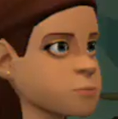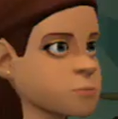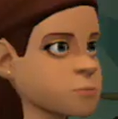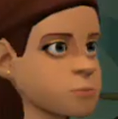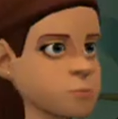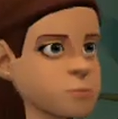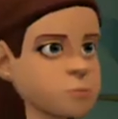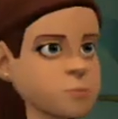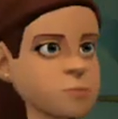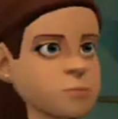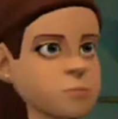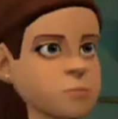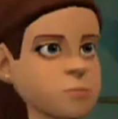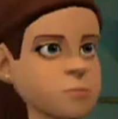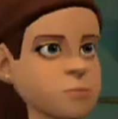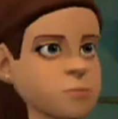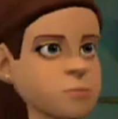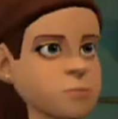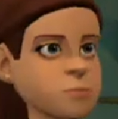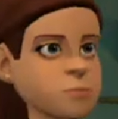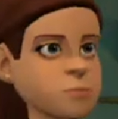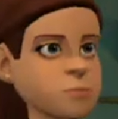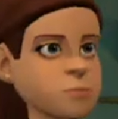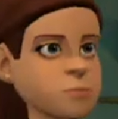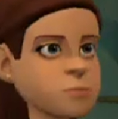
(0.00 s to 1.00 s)

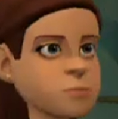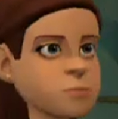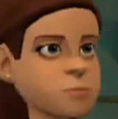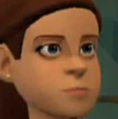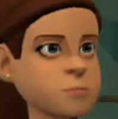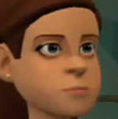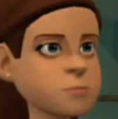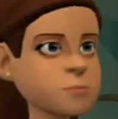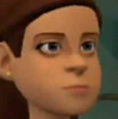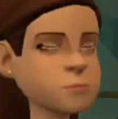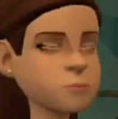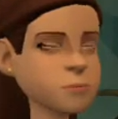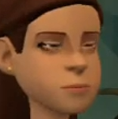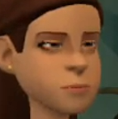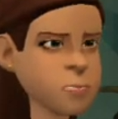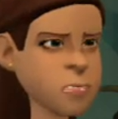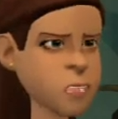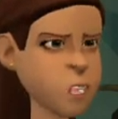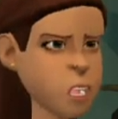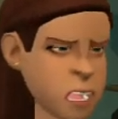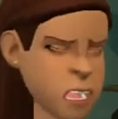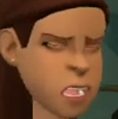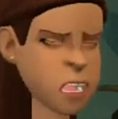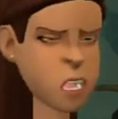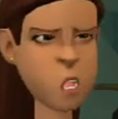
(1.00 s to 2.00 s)
And
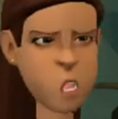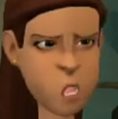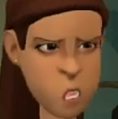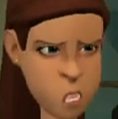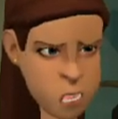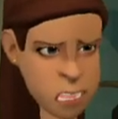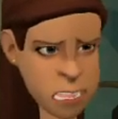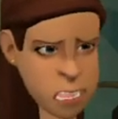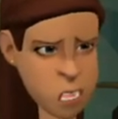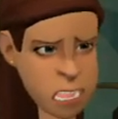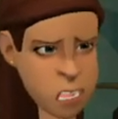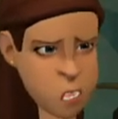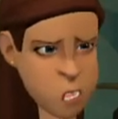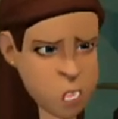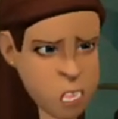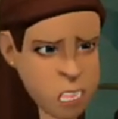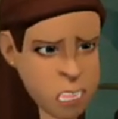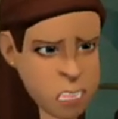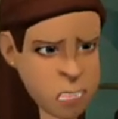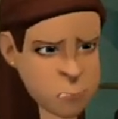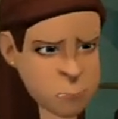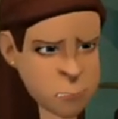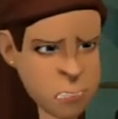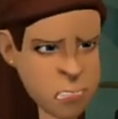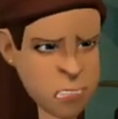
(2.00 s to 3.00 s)
we thought she was
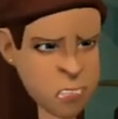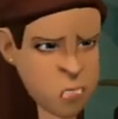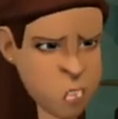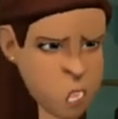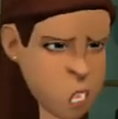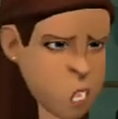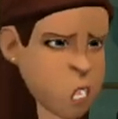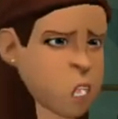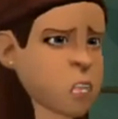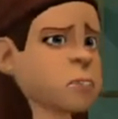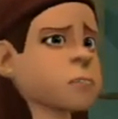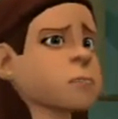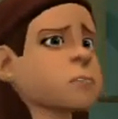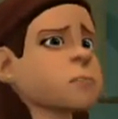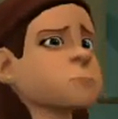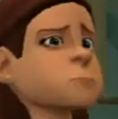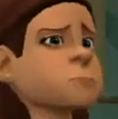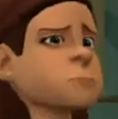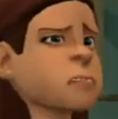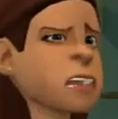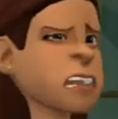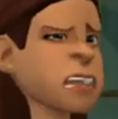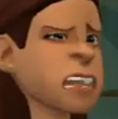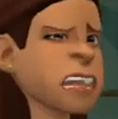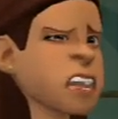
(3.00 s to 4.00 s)
worse before,
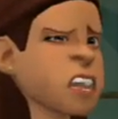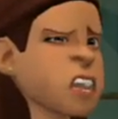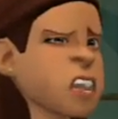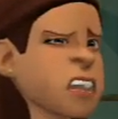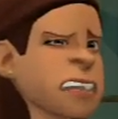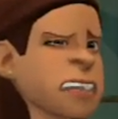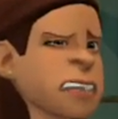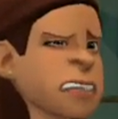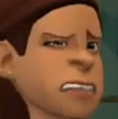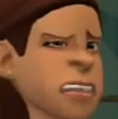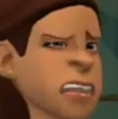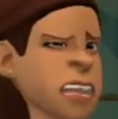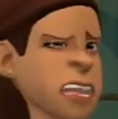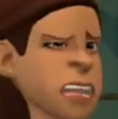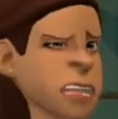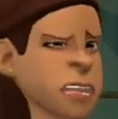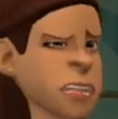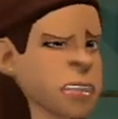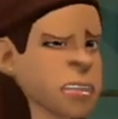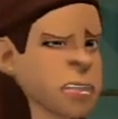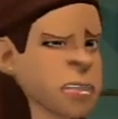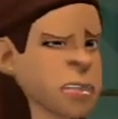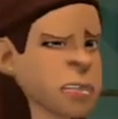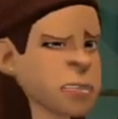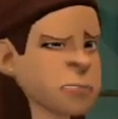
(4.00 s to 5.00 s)
but now that she
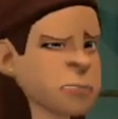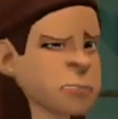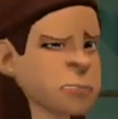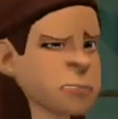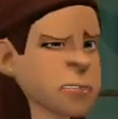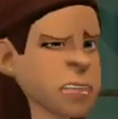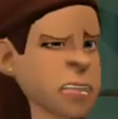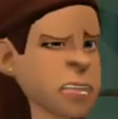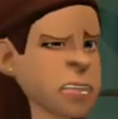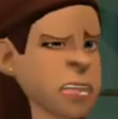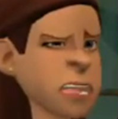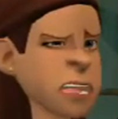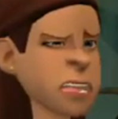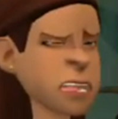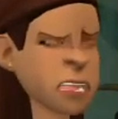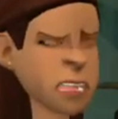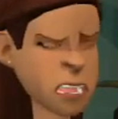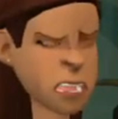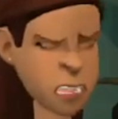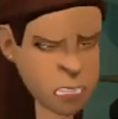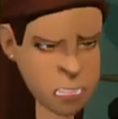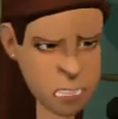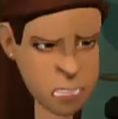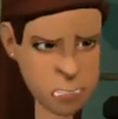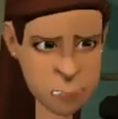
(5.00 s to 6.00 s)
drinks, it is 10
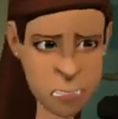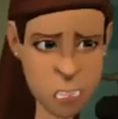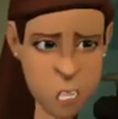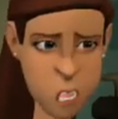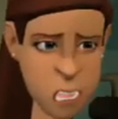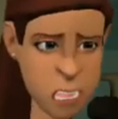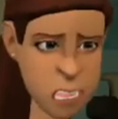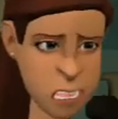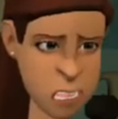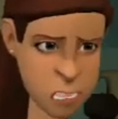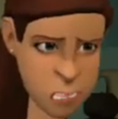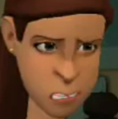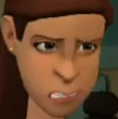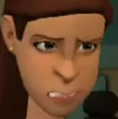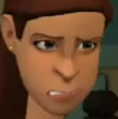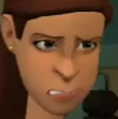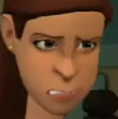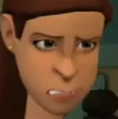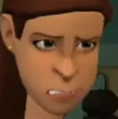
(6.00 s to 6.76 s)
times worse.